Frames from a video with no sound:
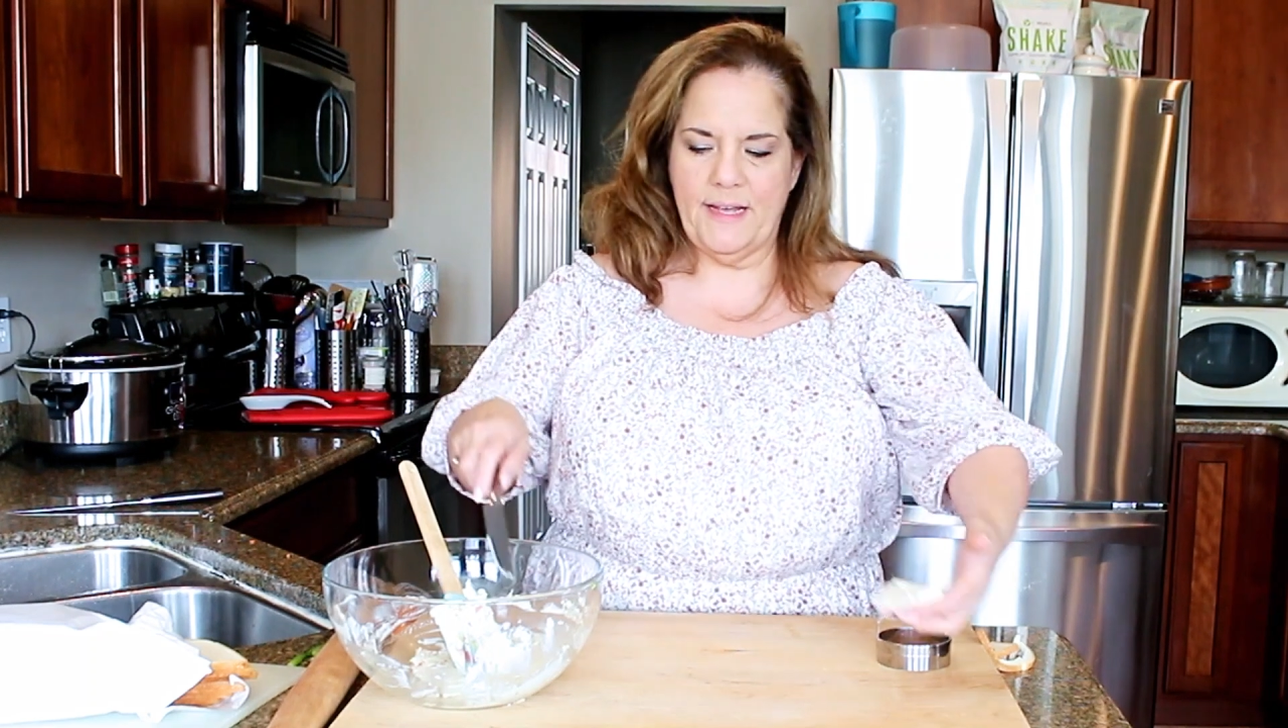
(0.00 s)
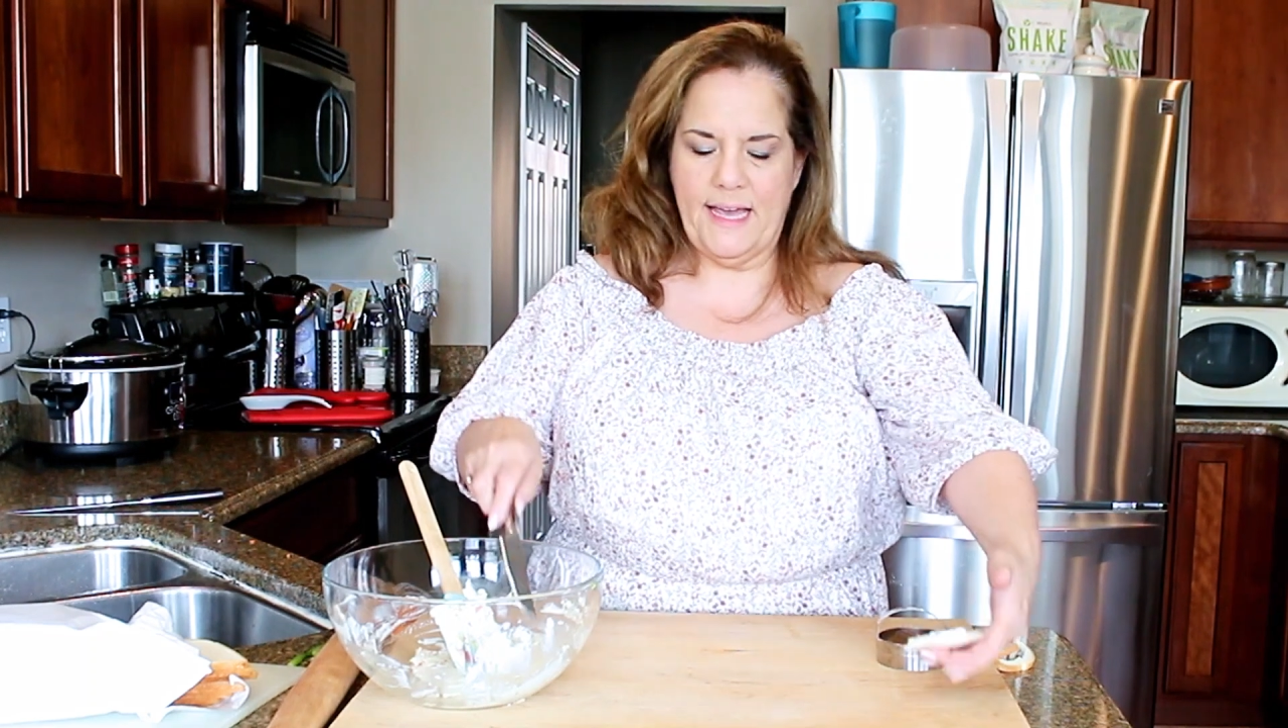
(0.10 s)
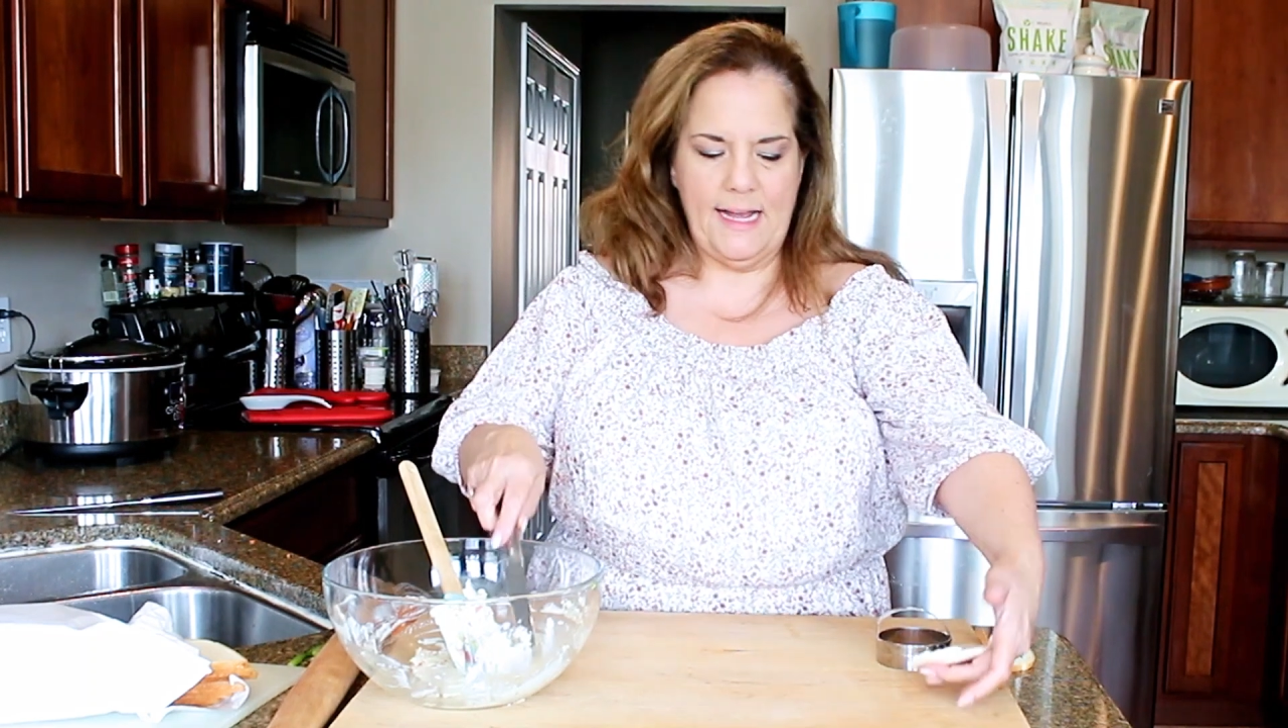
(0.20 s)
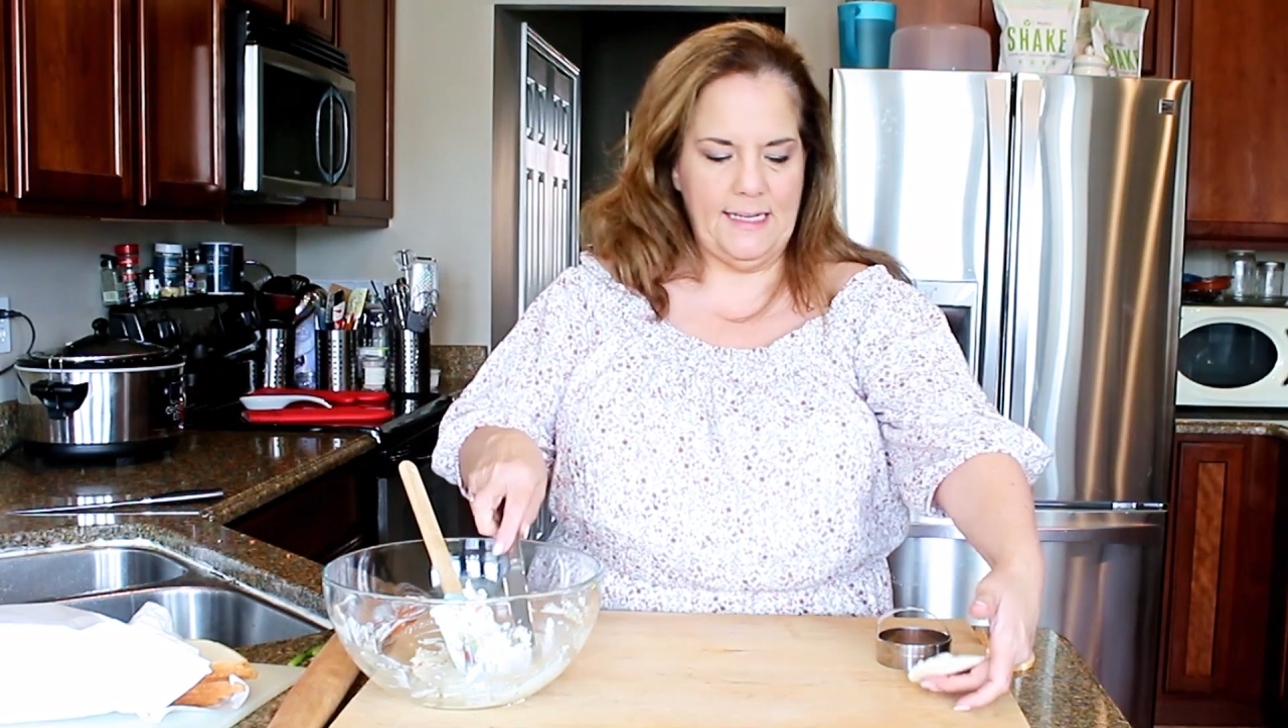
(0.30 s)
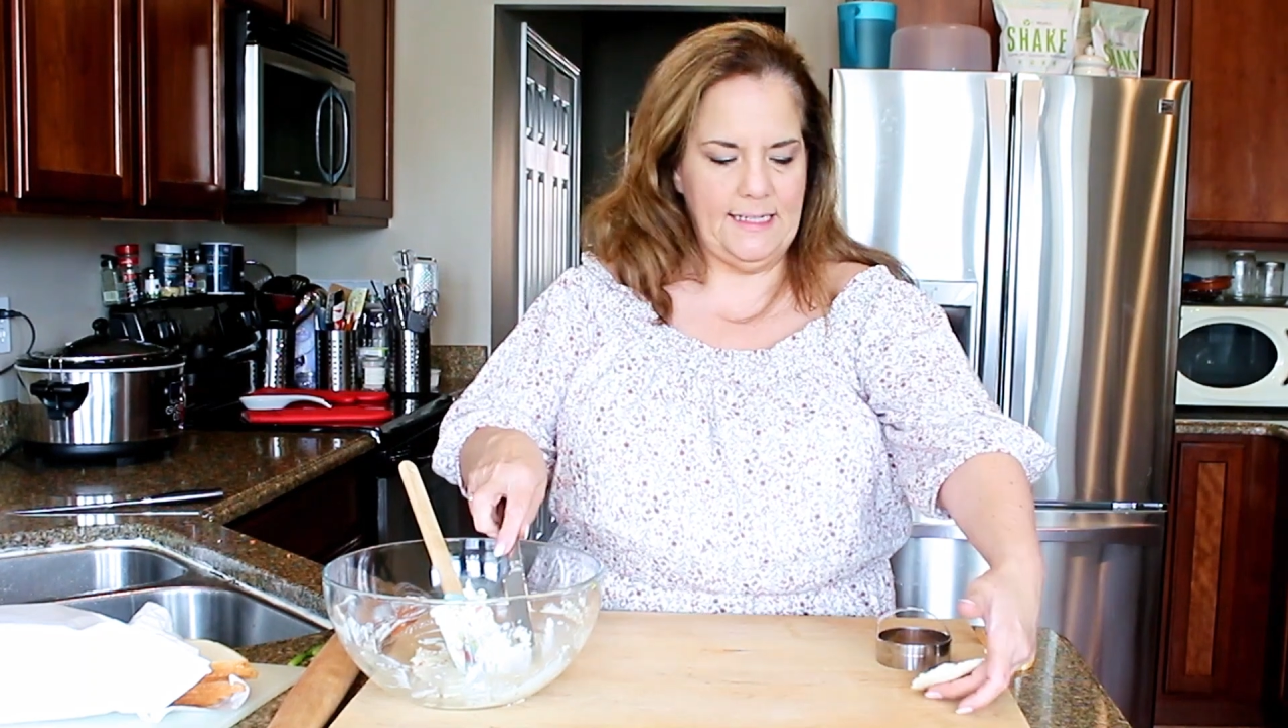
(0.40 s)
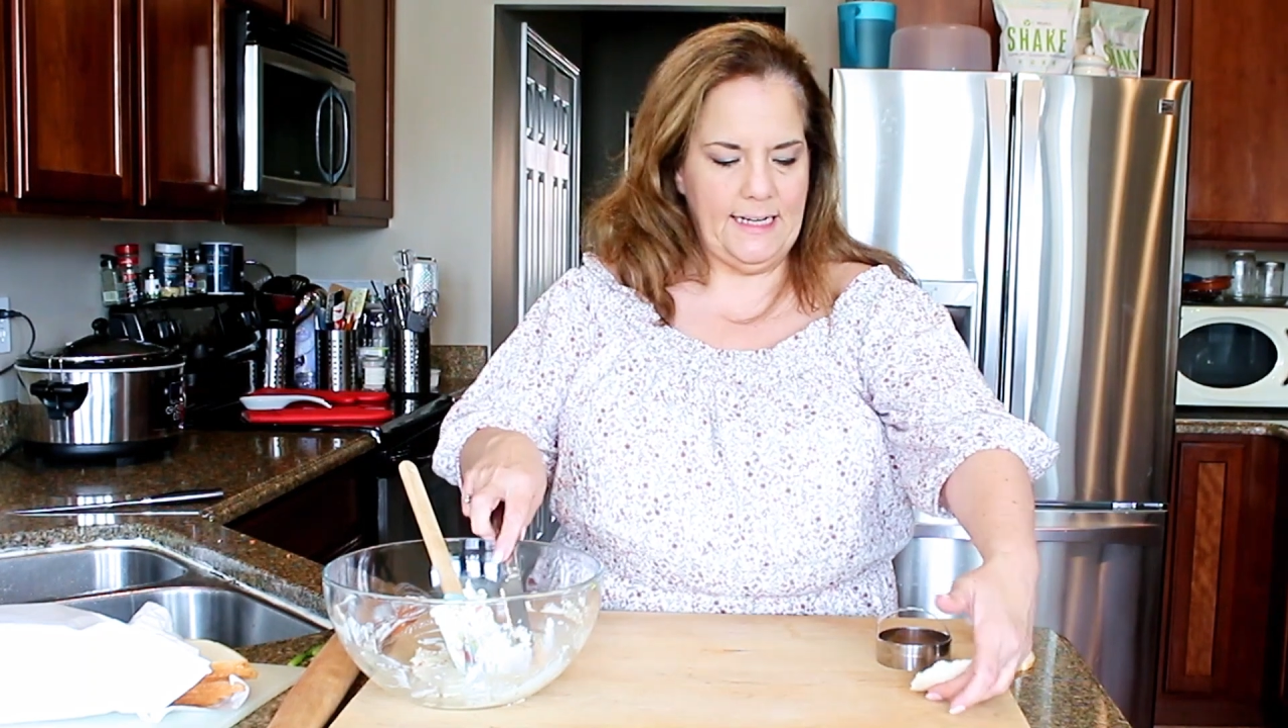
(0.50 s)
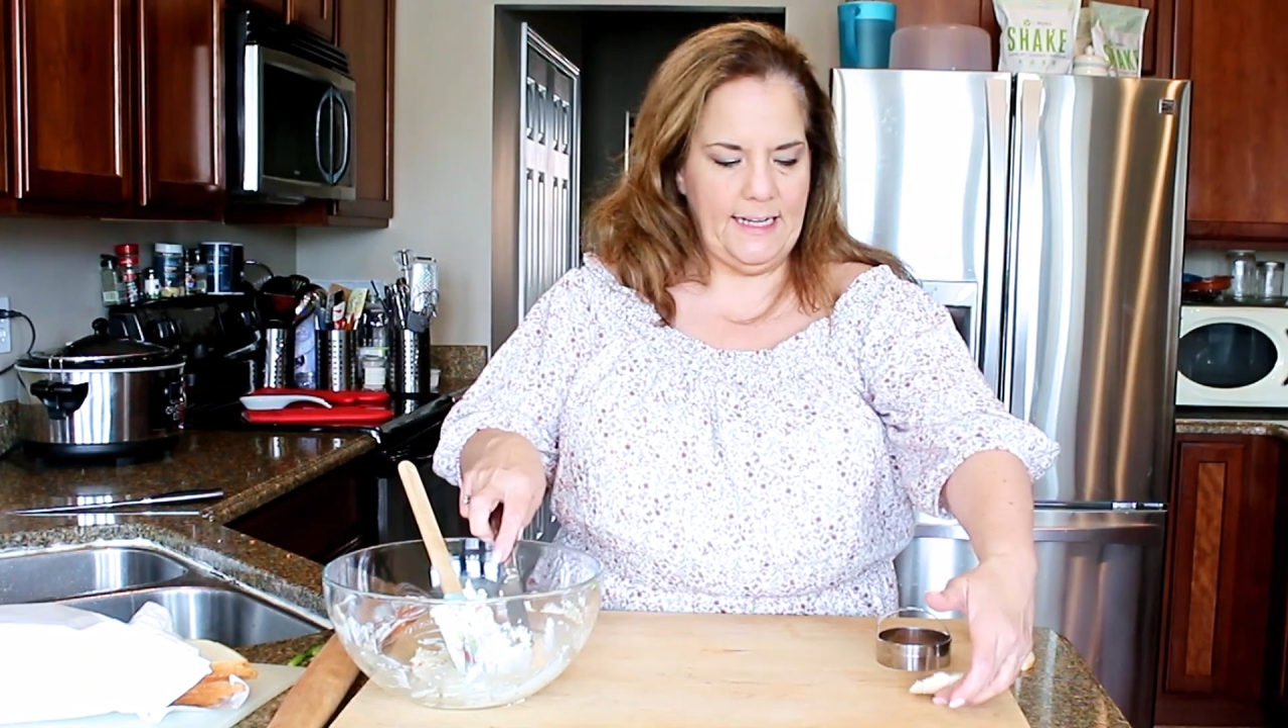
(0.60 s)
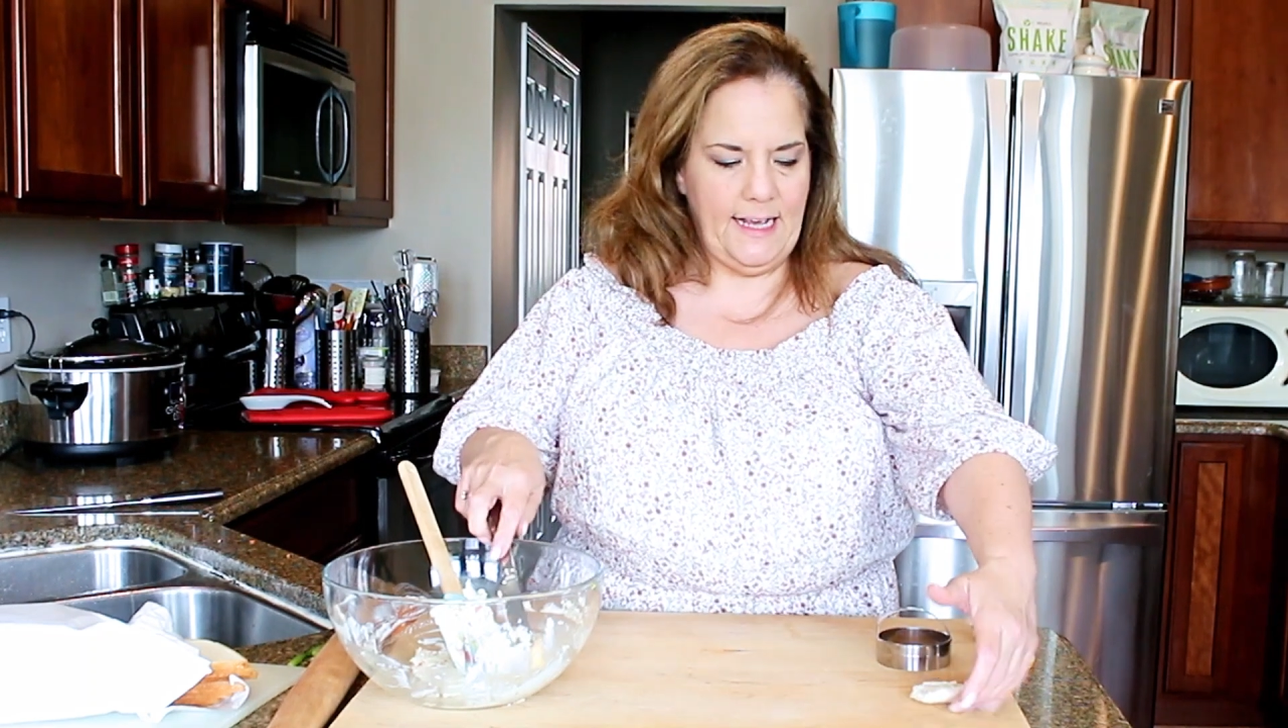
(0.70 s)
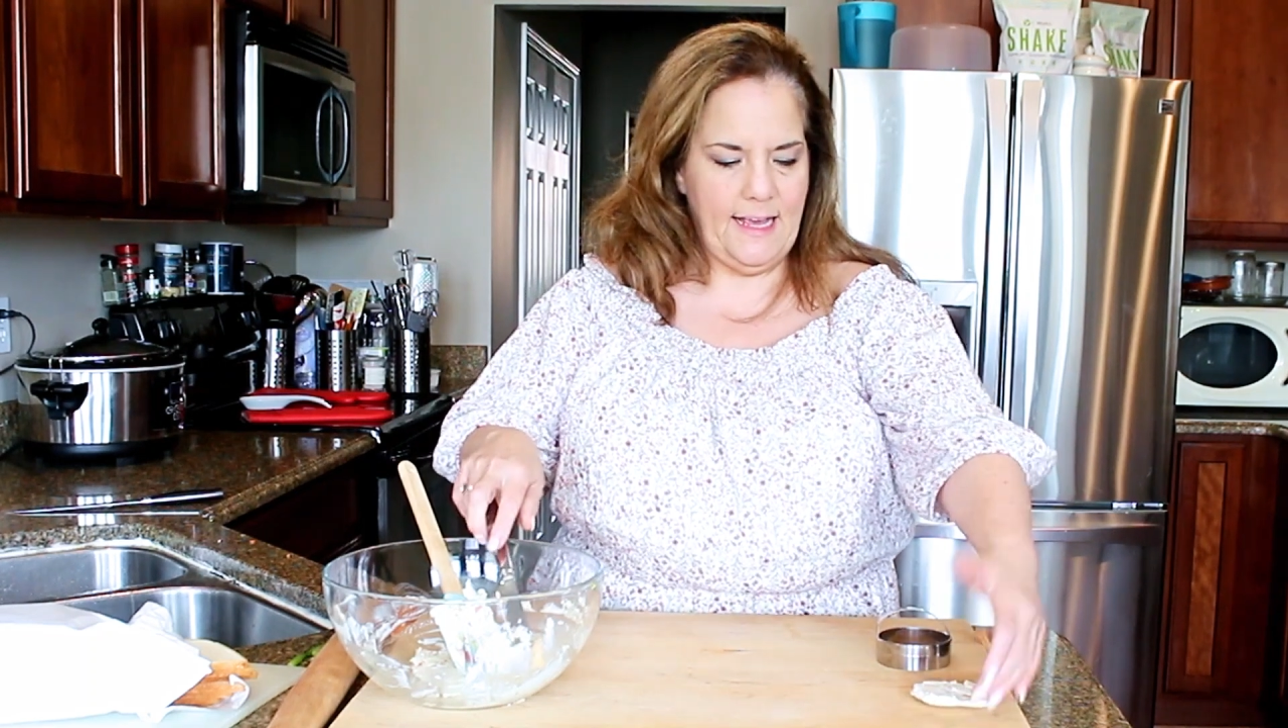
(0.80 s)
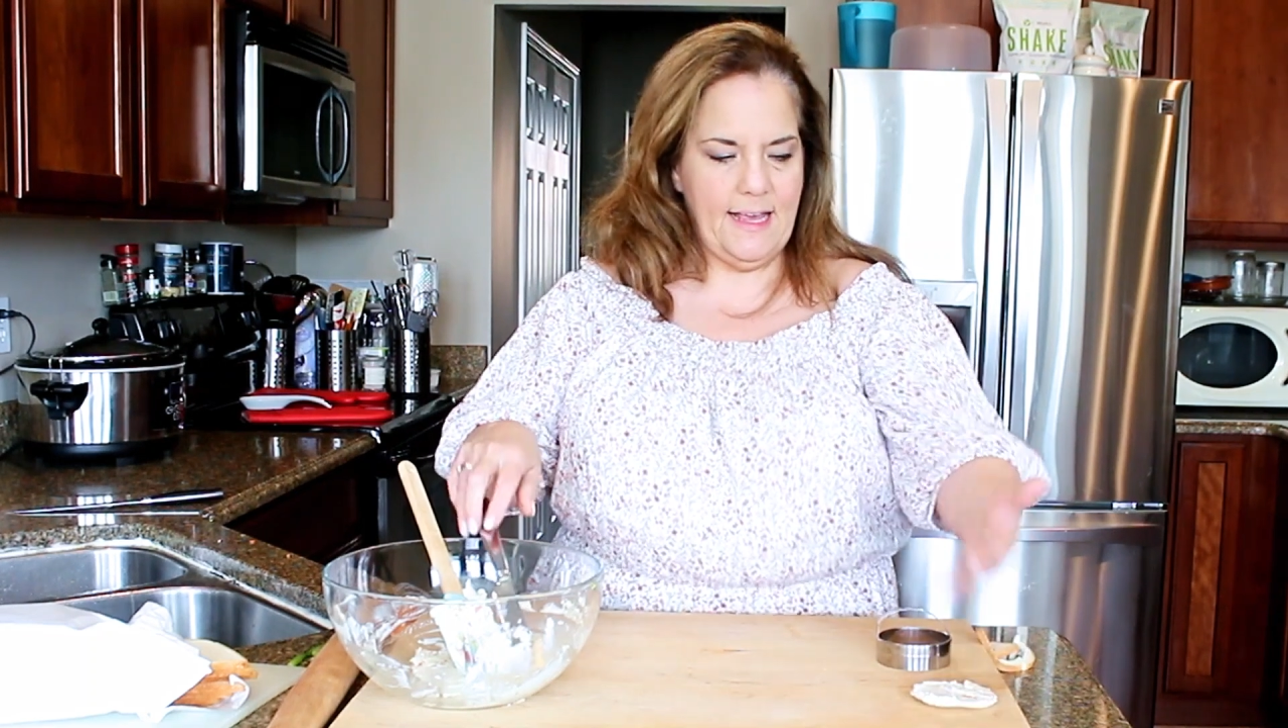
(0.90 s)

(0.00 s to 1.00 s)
calla lily.